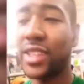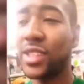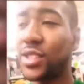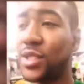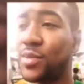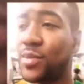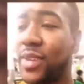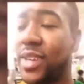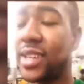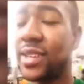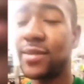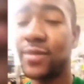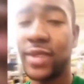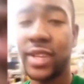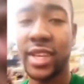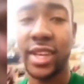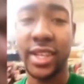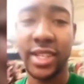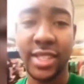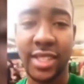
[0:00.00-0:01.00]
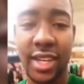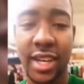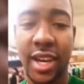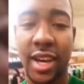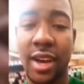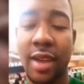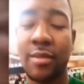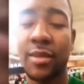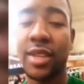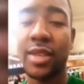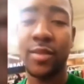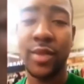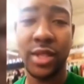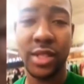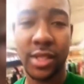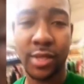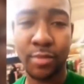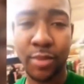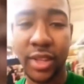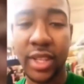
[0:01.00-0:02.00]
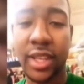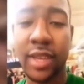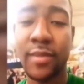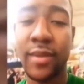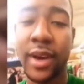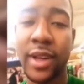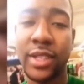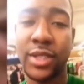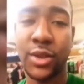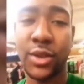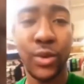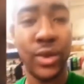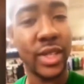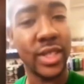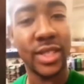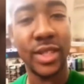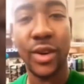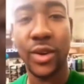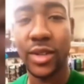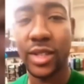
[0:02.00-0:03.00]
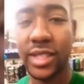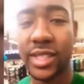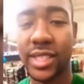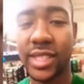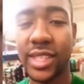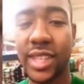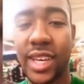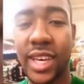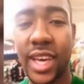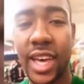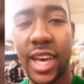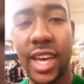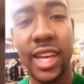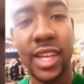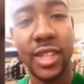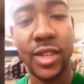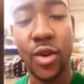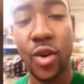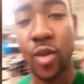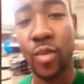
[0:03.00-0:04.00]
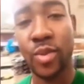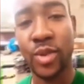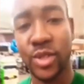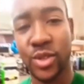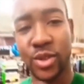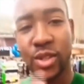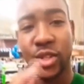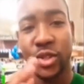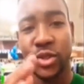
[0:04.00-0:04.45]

my management for my manager to uh, say thank you and quit my job